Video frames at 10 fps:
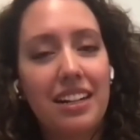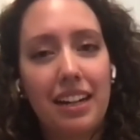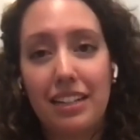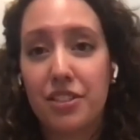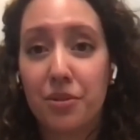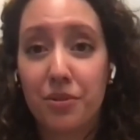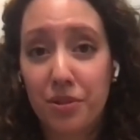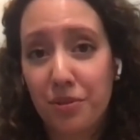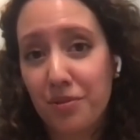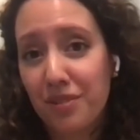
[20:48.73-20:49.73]
I don't
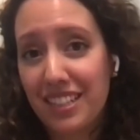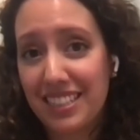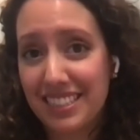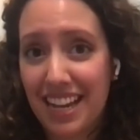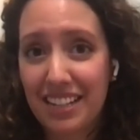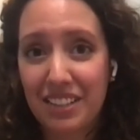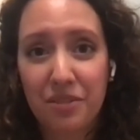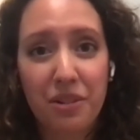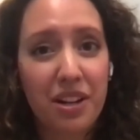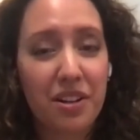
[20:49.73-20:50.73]
know exactly
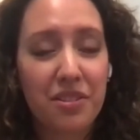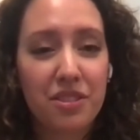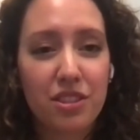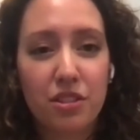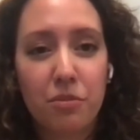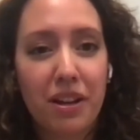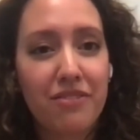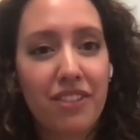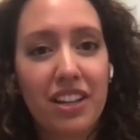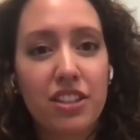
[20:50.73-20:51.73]
where you might
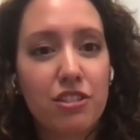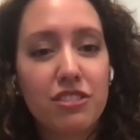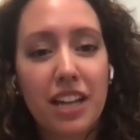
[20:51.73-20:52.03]
find those.